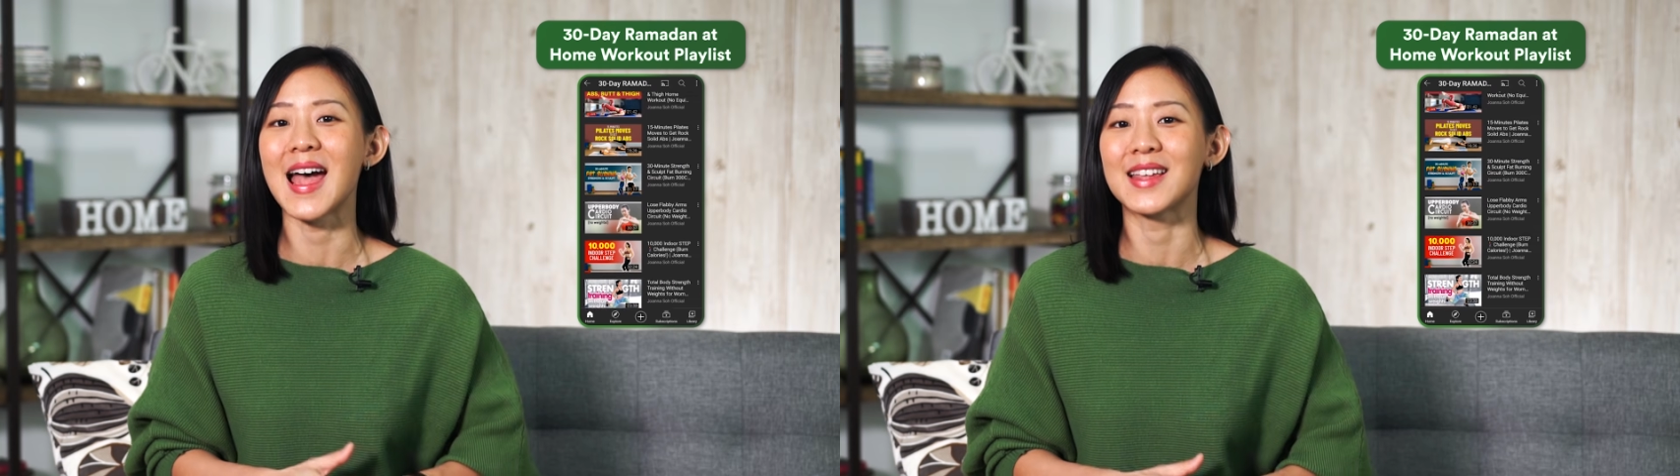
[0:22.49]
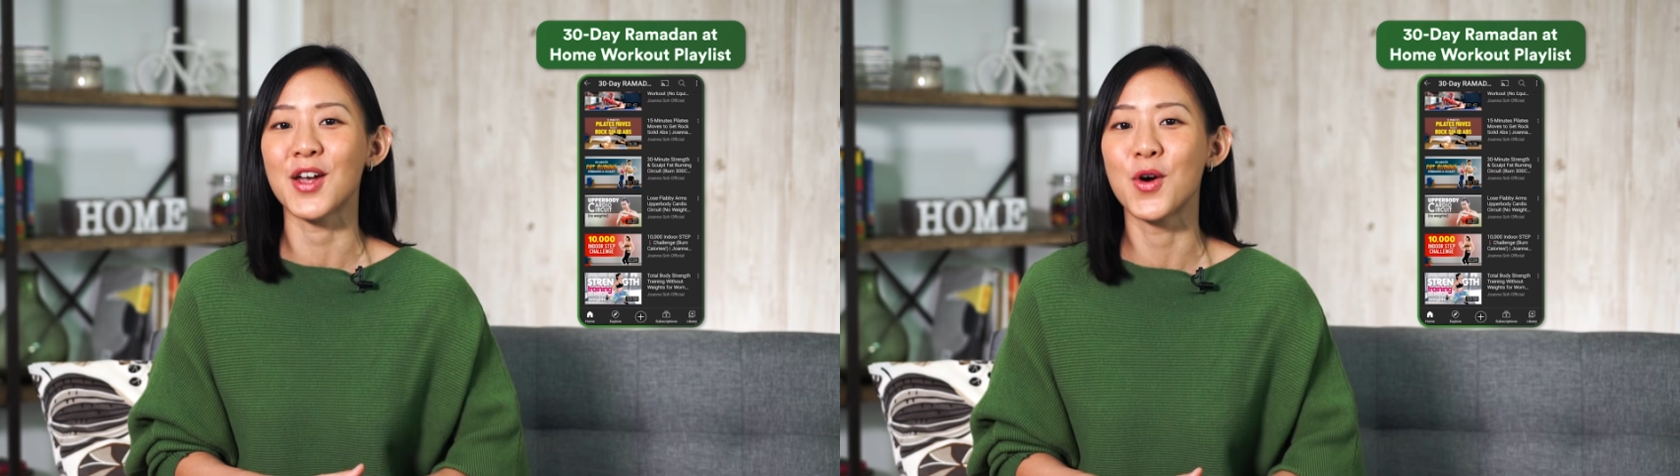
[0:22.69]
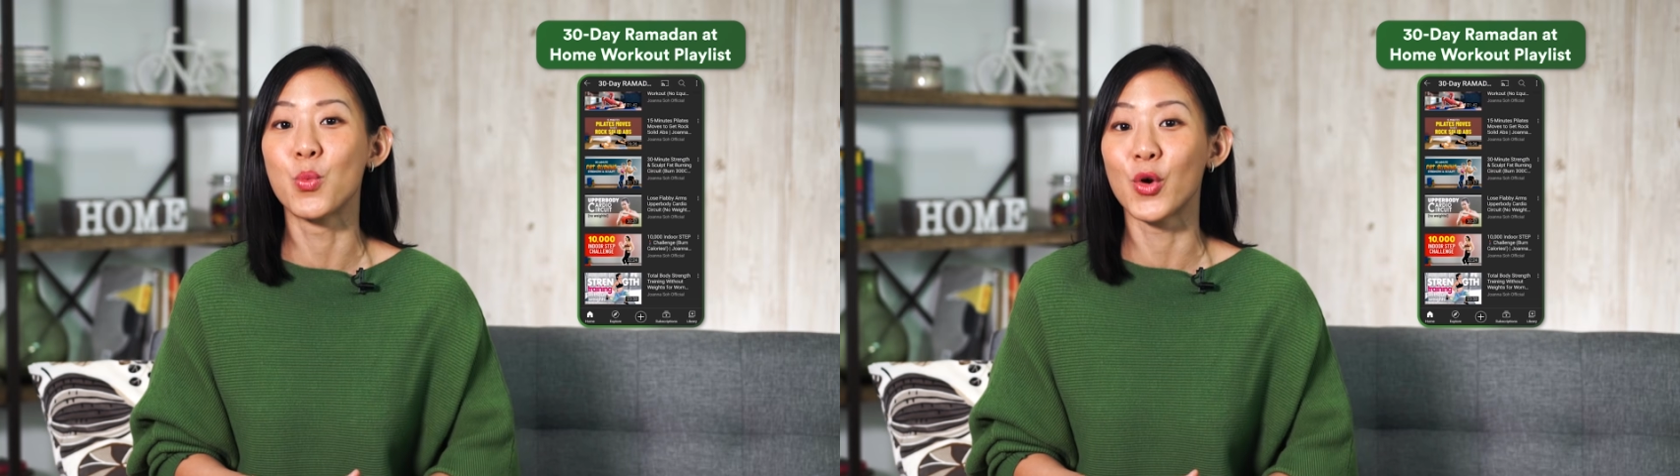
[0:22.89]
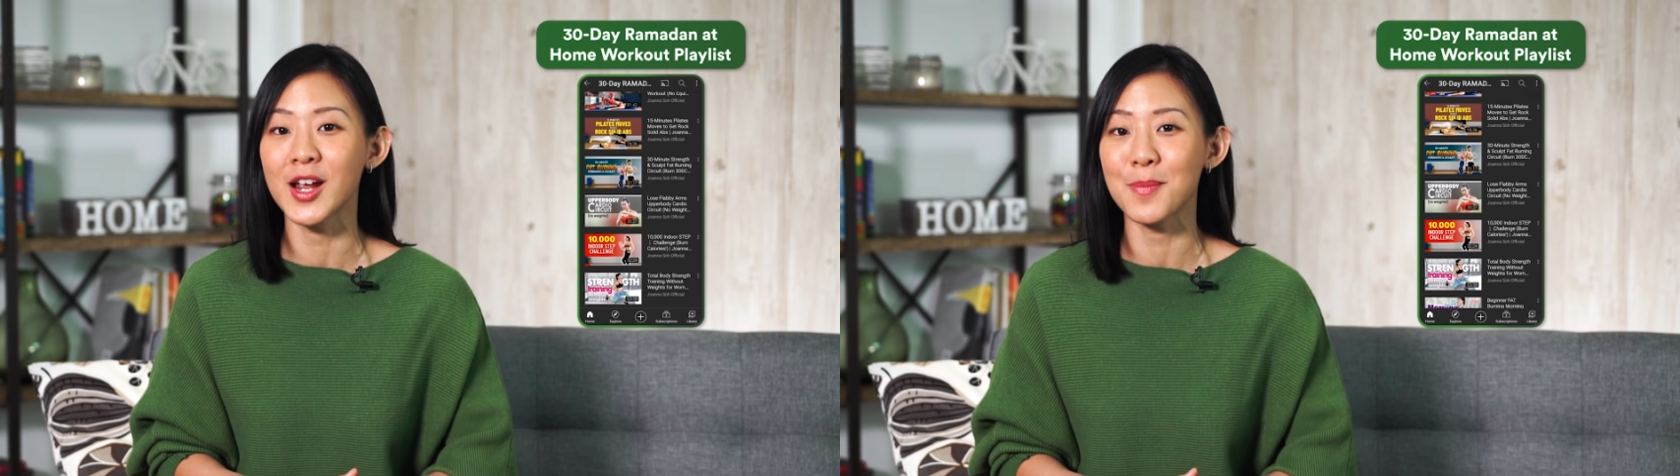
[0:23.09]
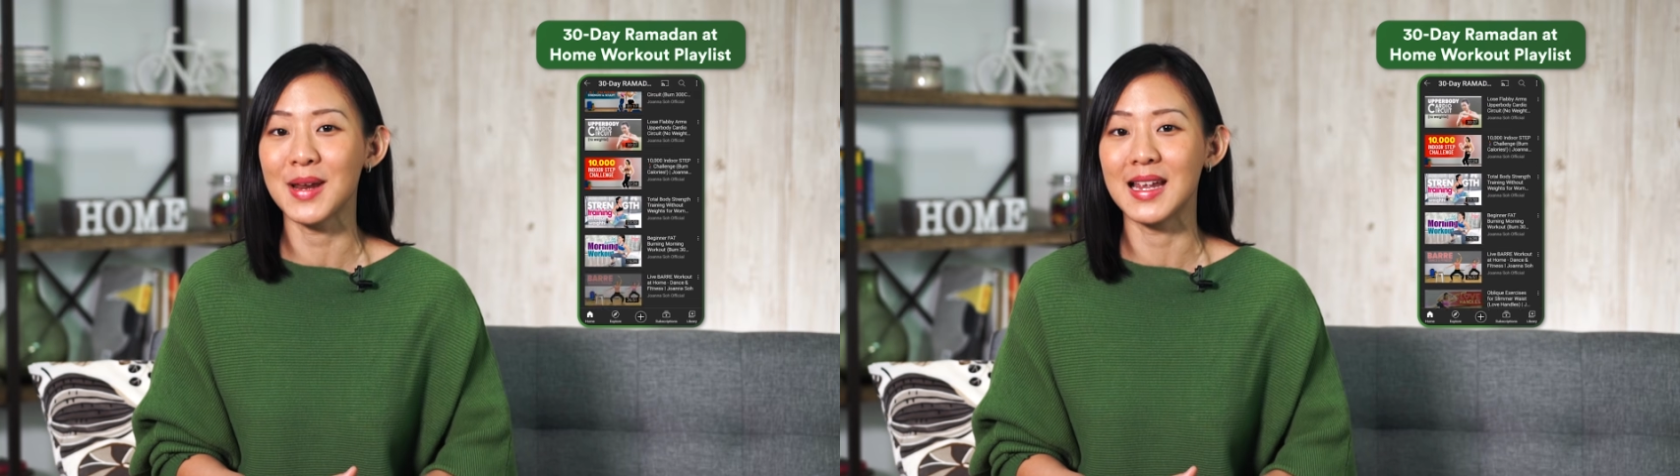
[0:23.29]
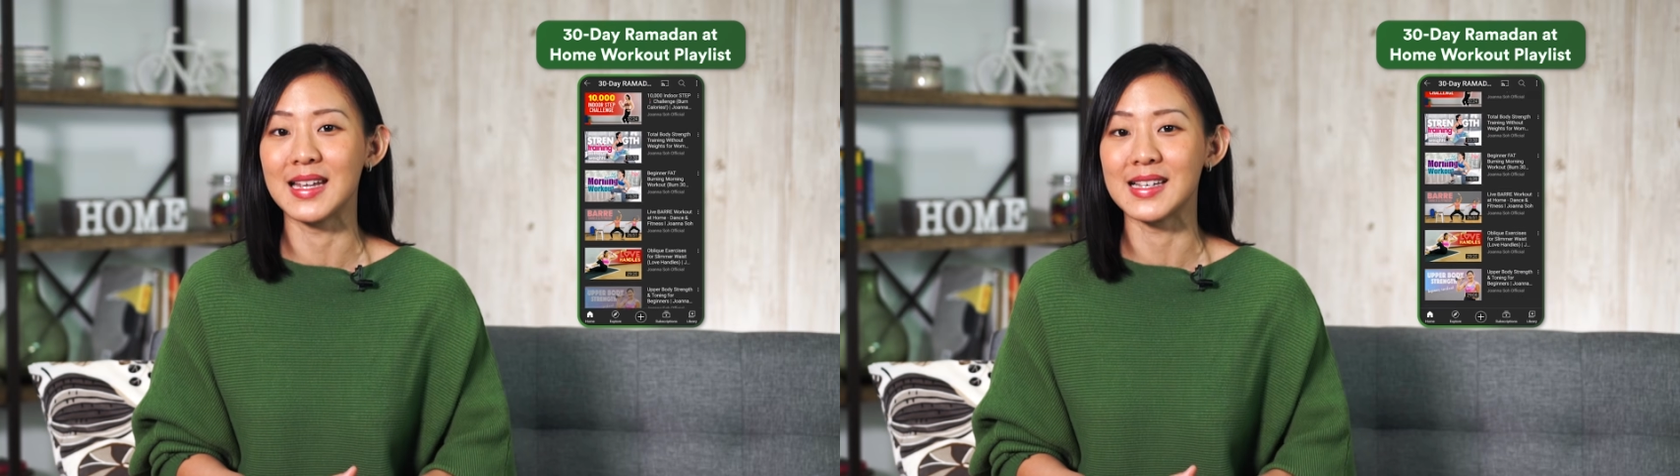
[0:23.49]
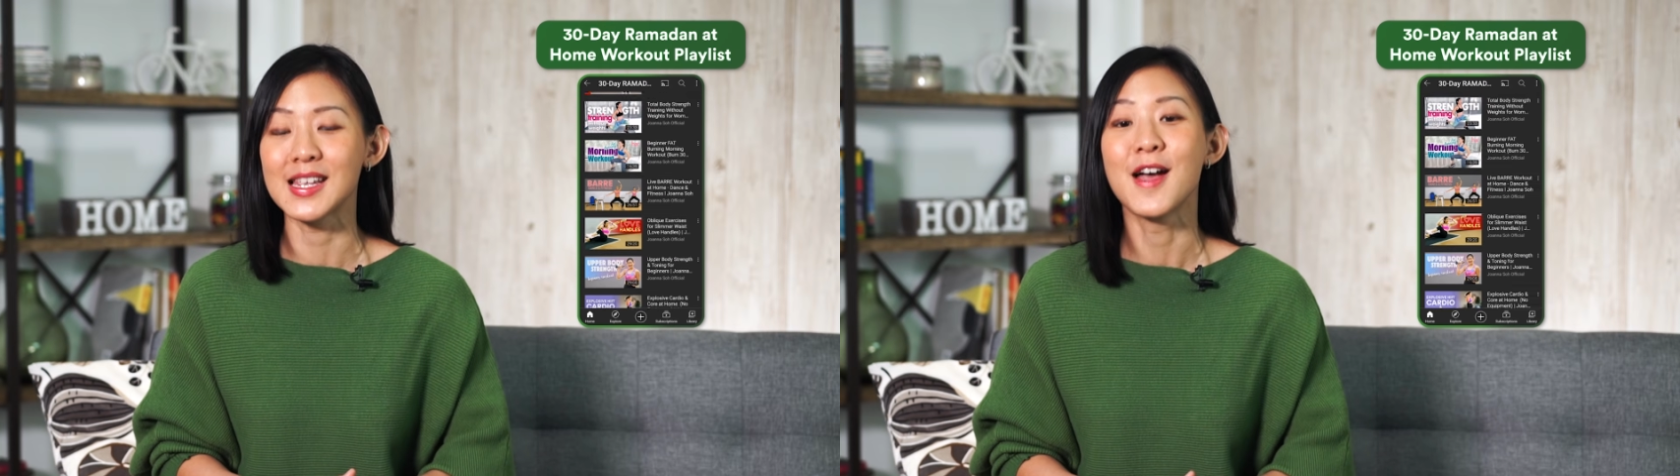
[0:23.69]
at Home workout playlist